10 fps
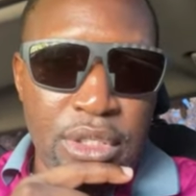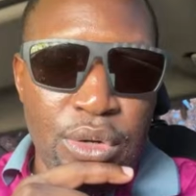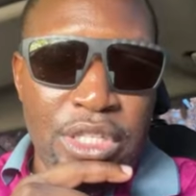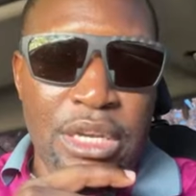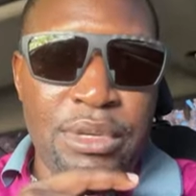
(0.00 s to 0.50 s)

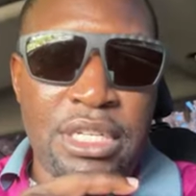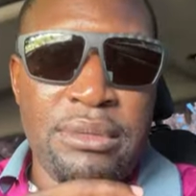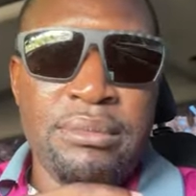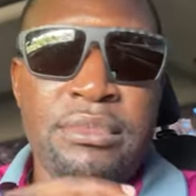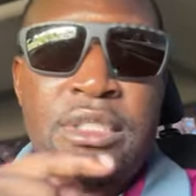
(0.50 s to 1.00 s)
You know what I
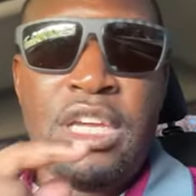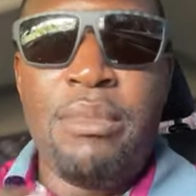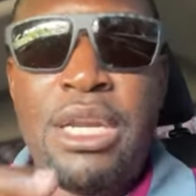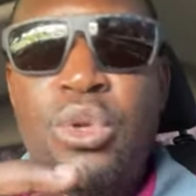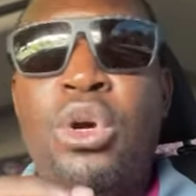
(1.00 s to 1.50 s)
mean? Yeah,
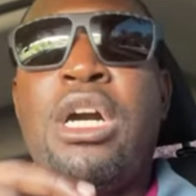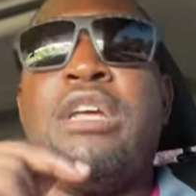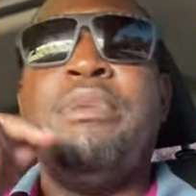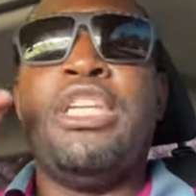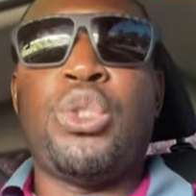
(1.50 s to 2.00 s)
man,
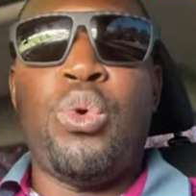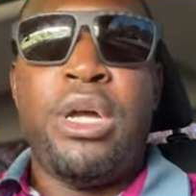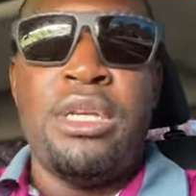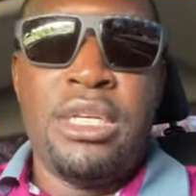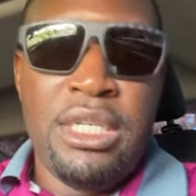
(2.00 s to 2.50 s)
locally based
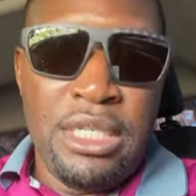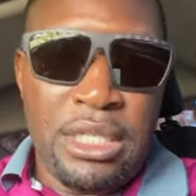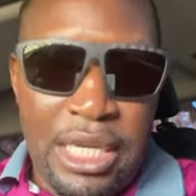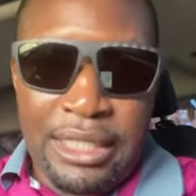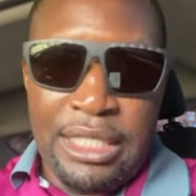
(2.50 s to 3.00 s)
squad
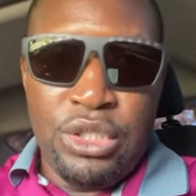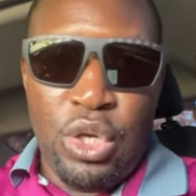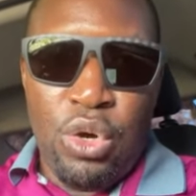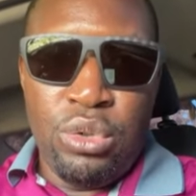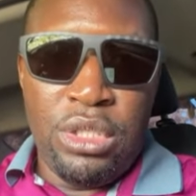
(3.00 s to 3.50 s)
that is
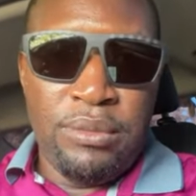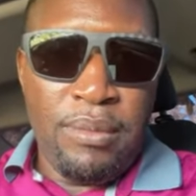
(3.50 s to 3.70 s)
out.